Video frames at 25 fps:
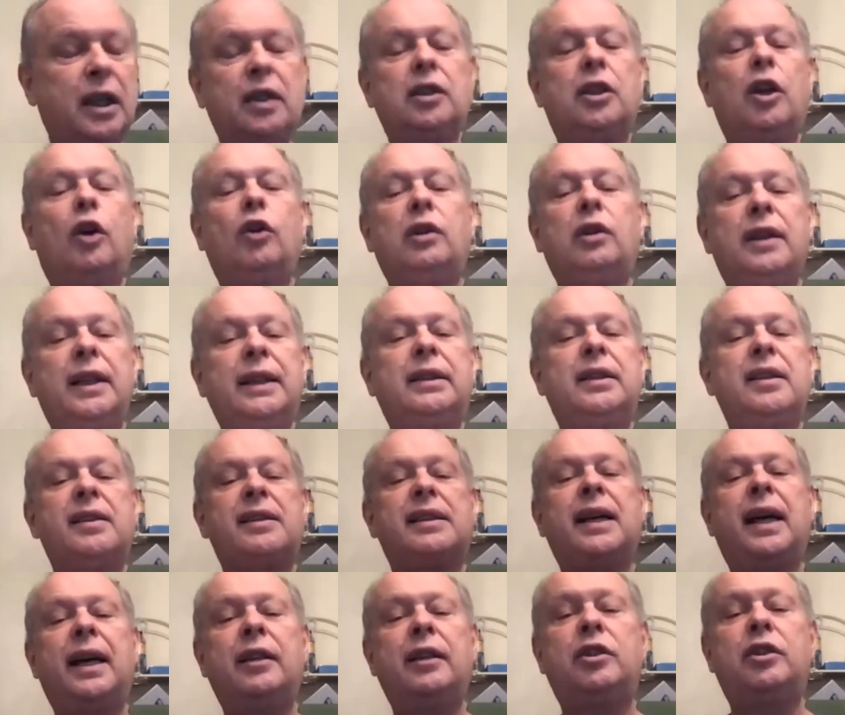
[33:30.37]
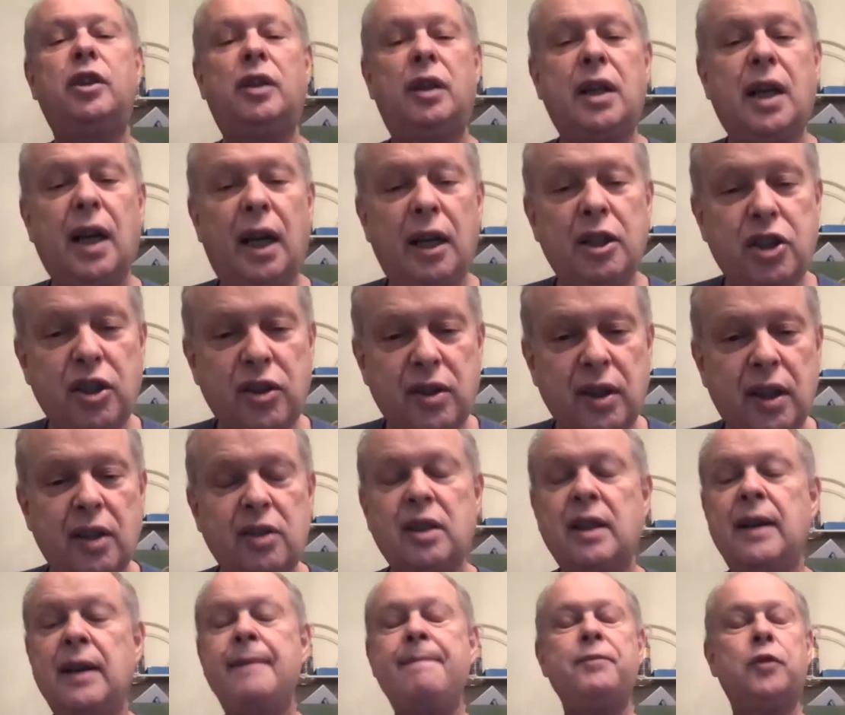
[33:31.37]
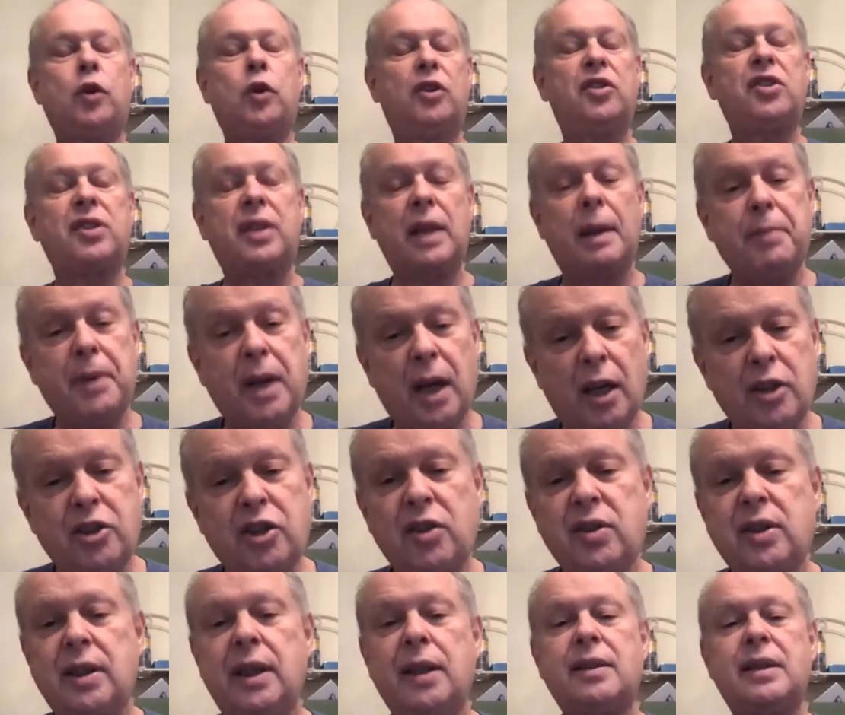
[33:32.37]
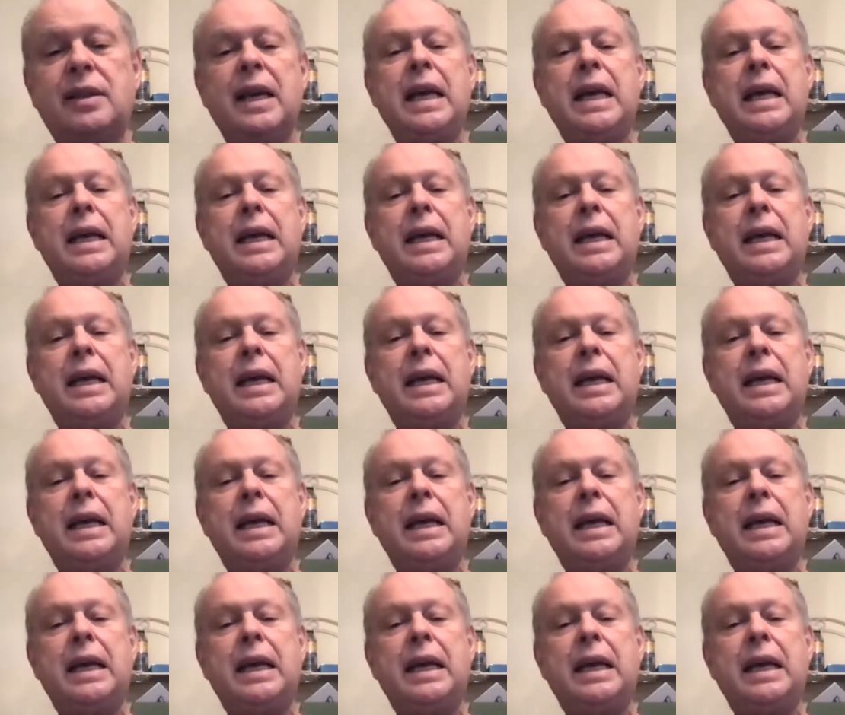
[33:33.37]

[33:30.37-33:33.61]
Don't let this guy into your consciousness or subconsciousness.